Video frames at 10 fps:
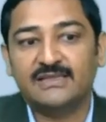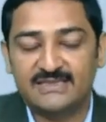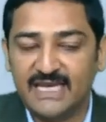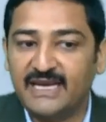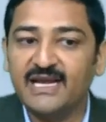The
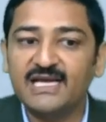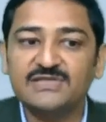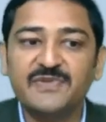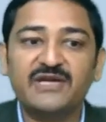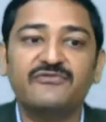second
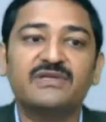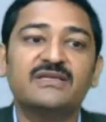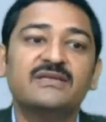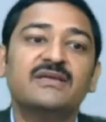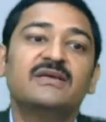aspect
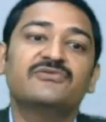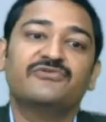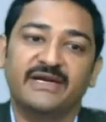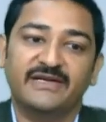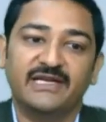within
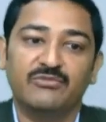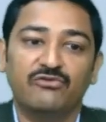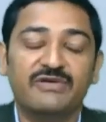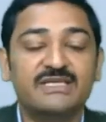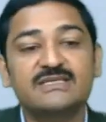threatening
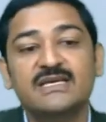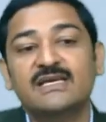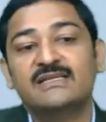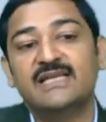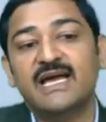move is
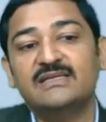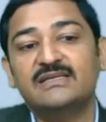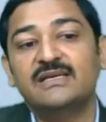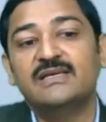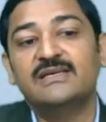
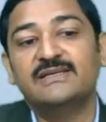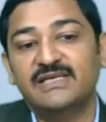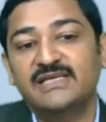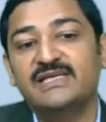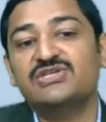that
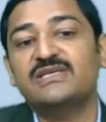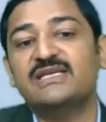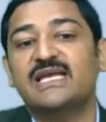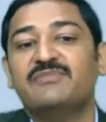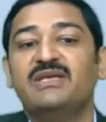
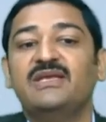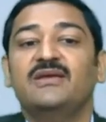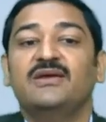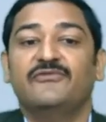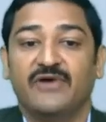retaliation can
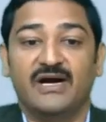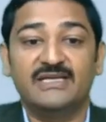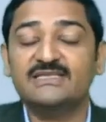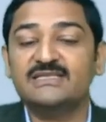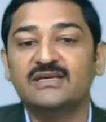be
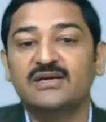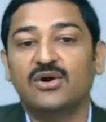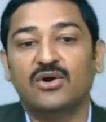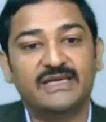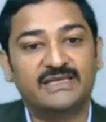fast
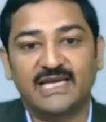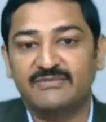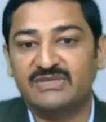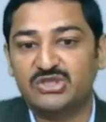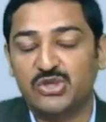or it
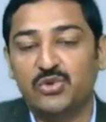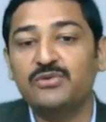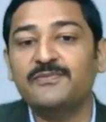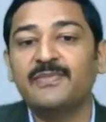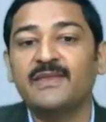can be
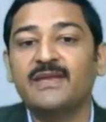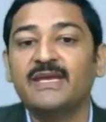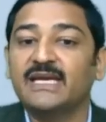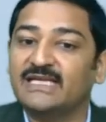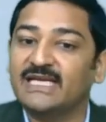slow,
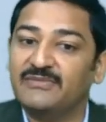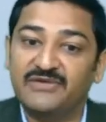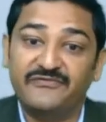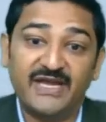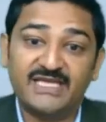it can
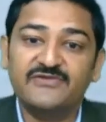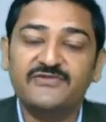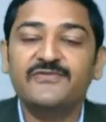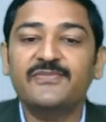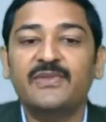be
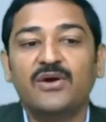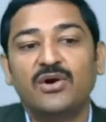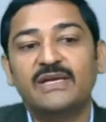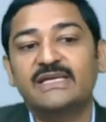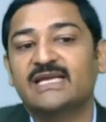effective
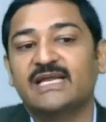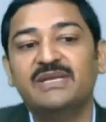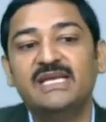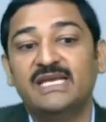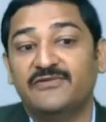or it can
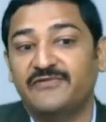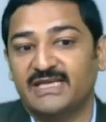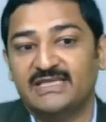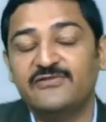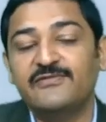be
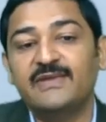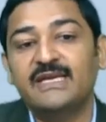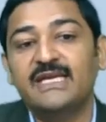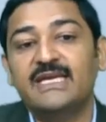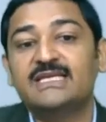ineffective,
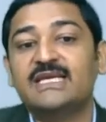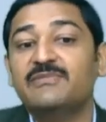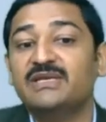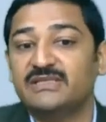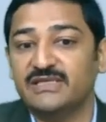it
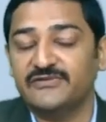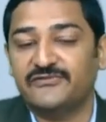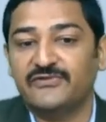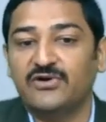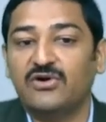can be
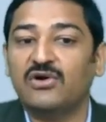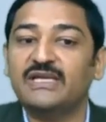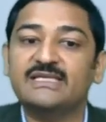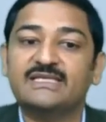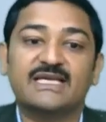tough
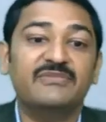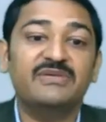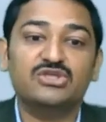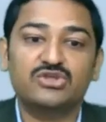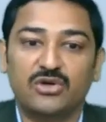or it can
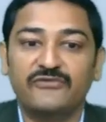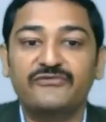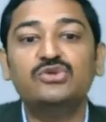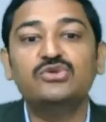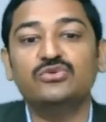be
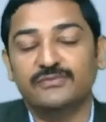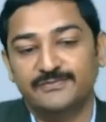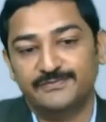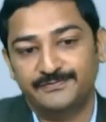soft too.